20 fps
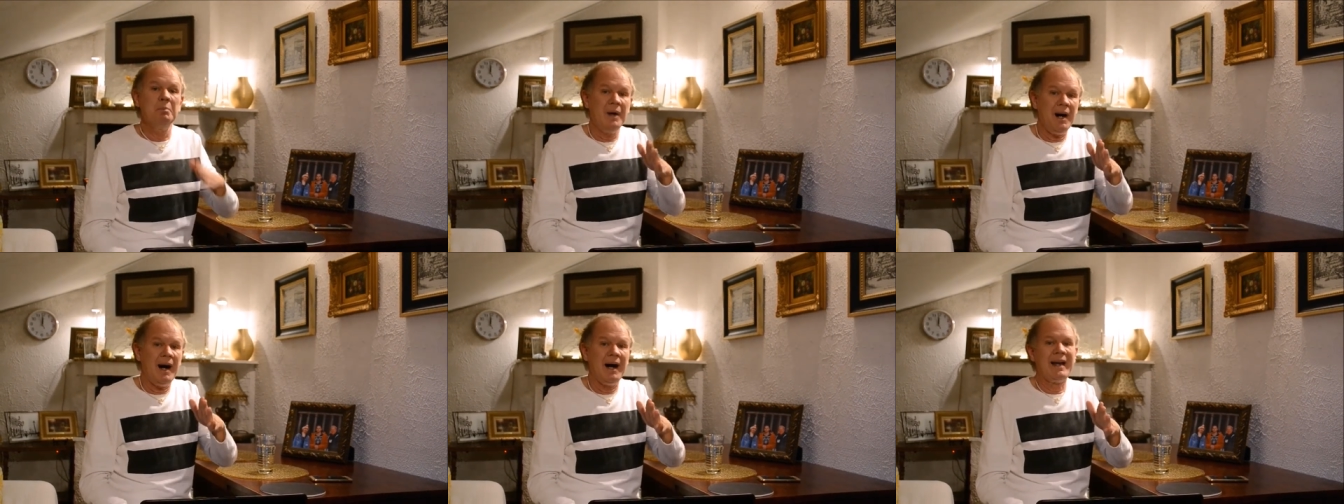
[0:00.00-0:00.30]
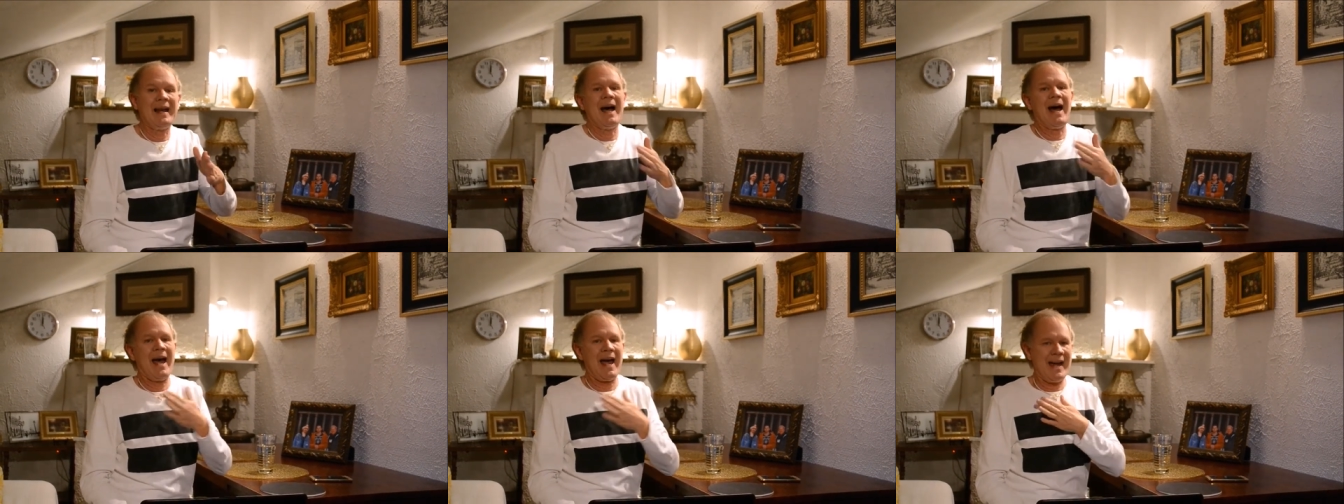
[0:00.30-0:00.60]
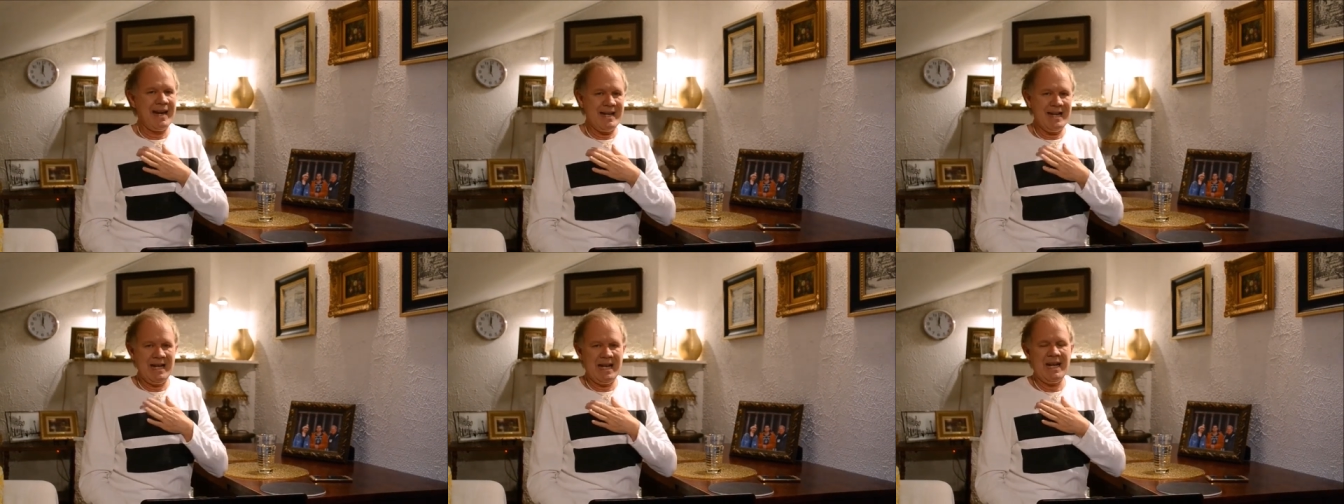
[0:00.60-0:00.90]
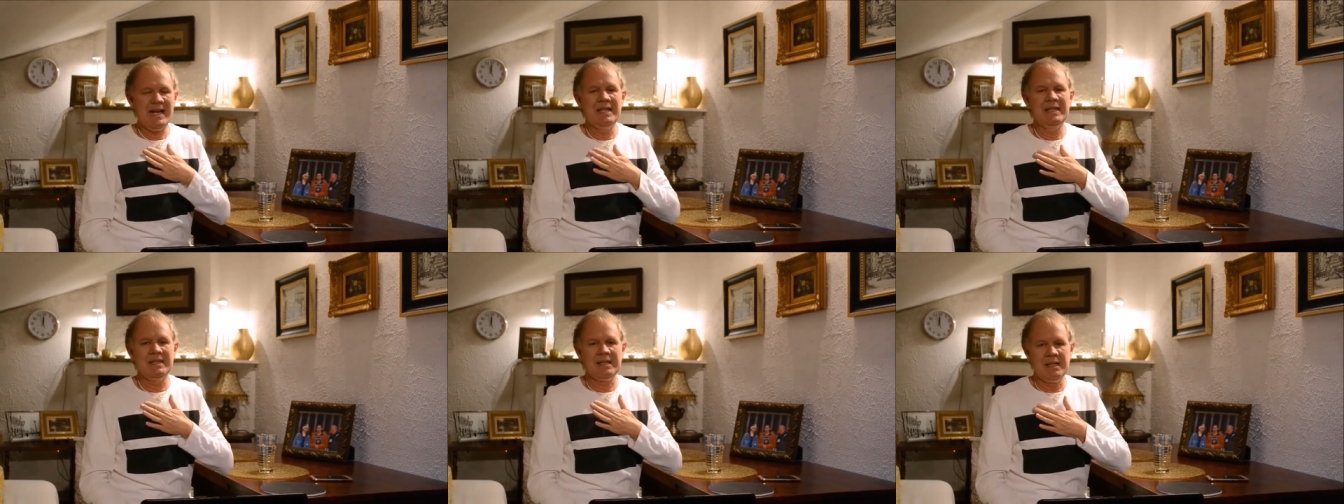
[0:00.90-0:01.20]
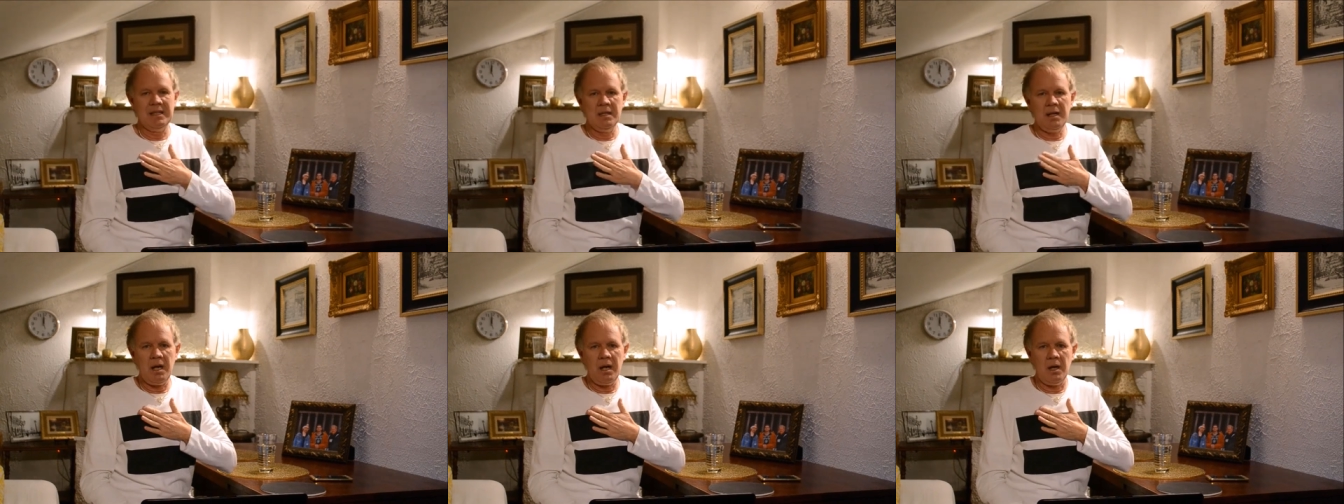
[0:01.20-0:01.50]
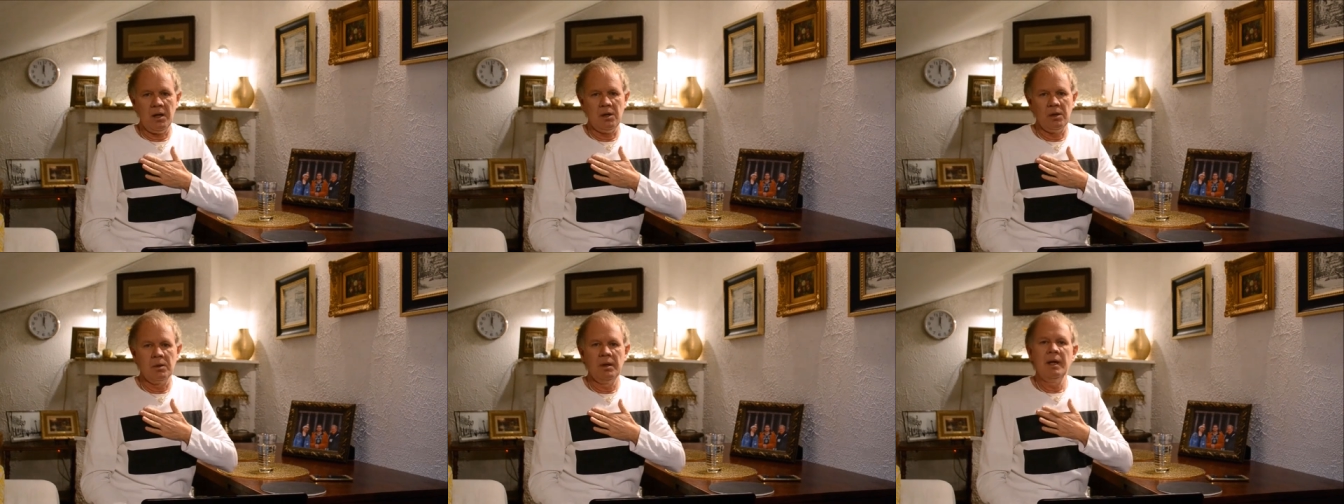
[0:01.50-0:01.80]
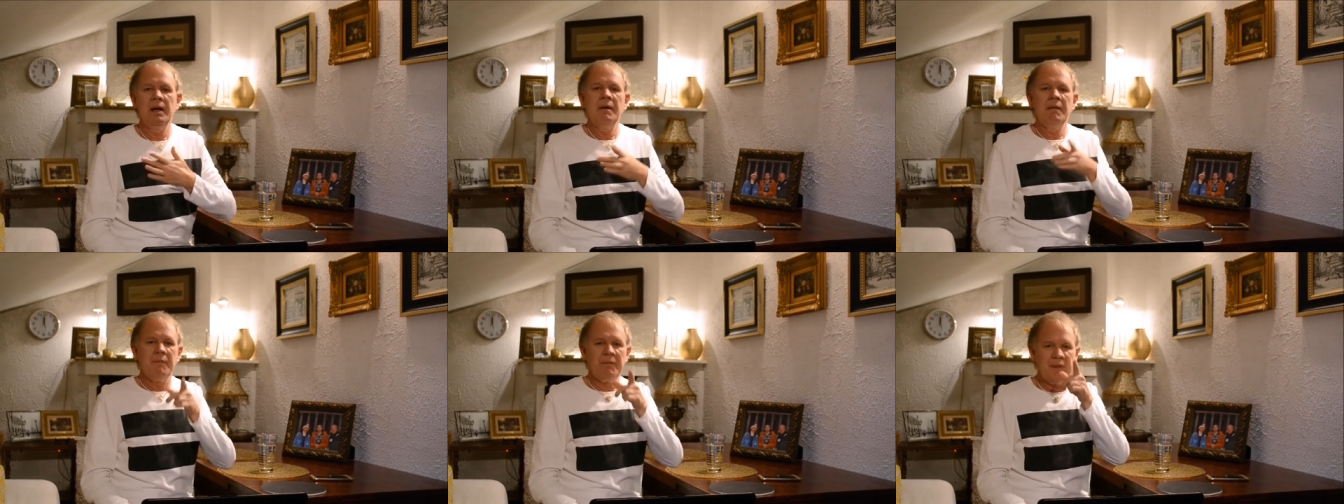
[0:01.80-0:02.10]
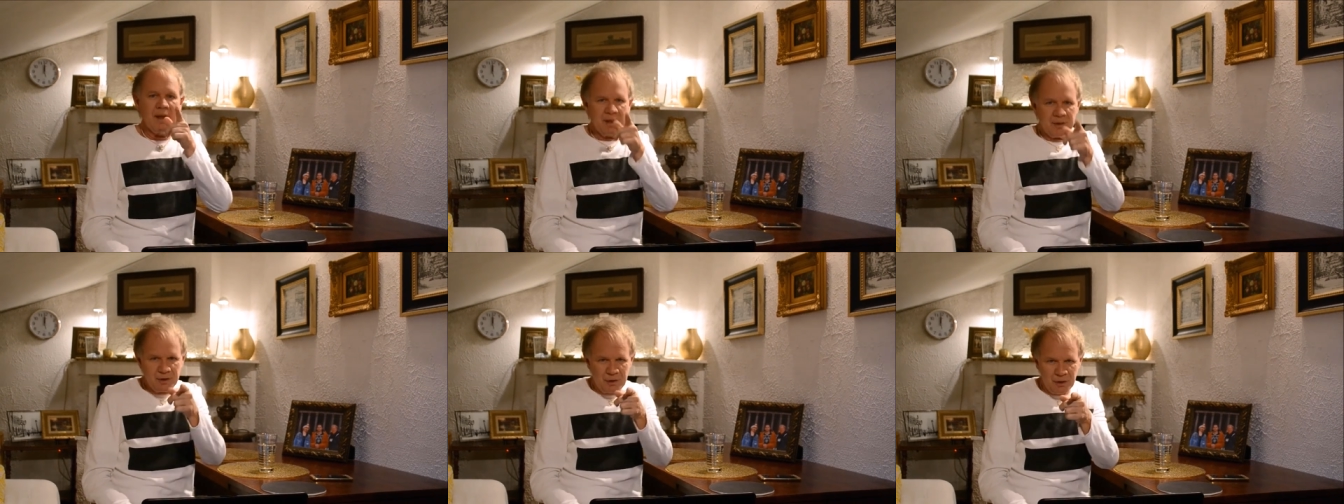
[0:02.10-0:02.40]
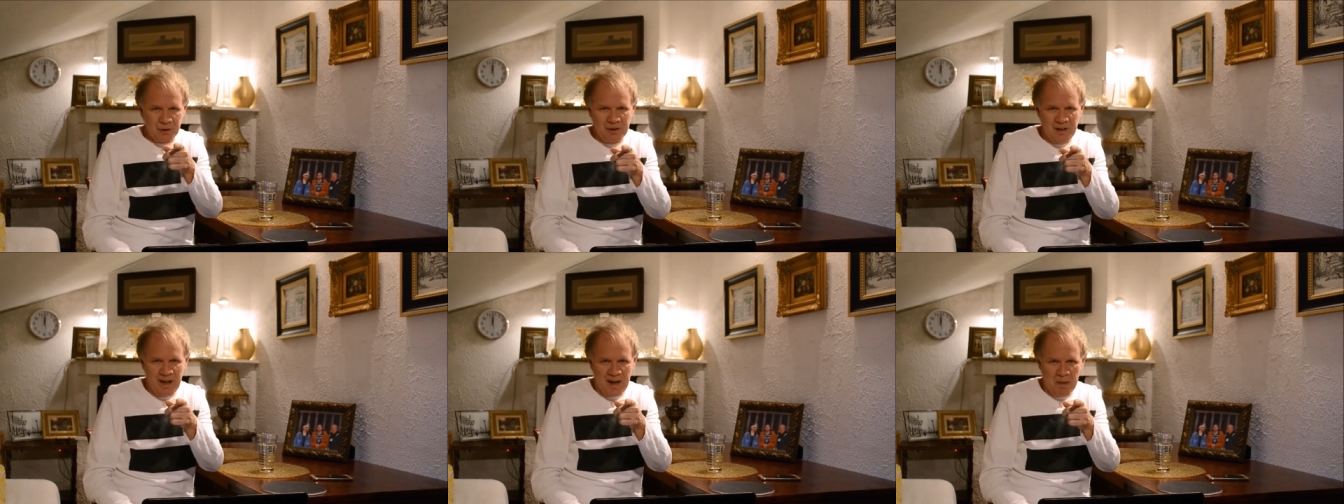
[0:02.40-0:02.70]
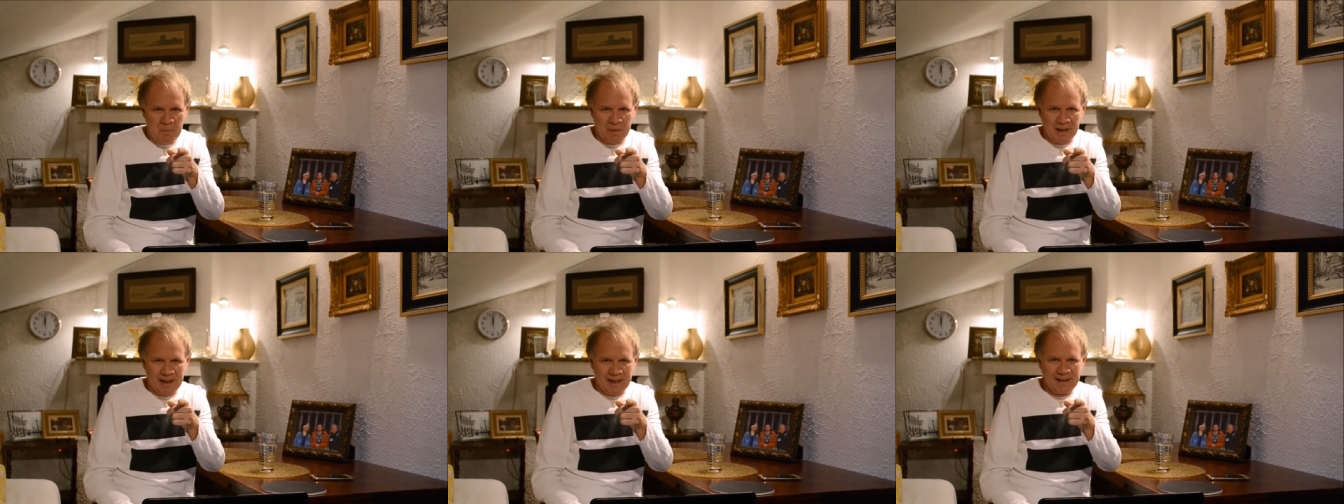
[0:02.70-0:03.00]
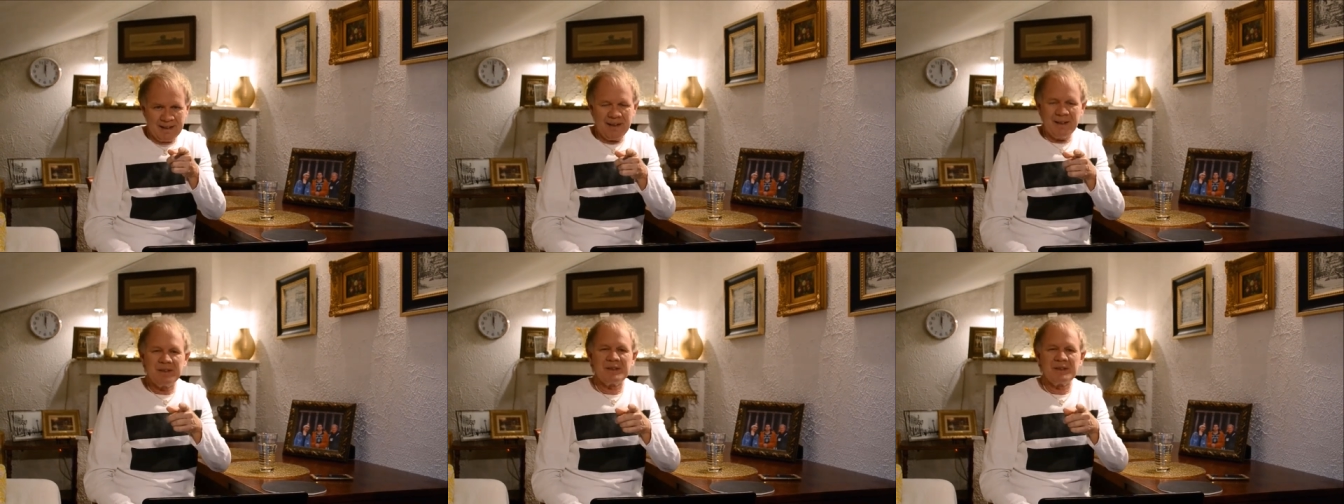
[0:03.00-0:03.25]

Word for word: But I need to know that you're coming.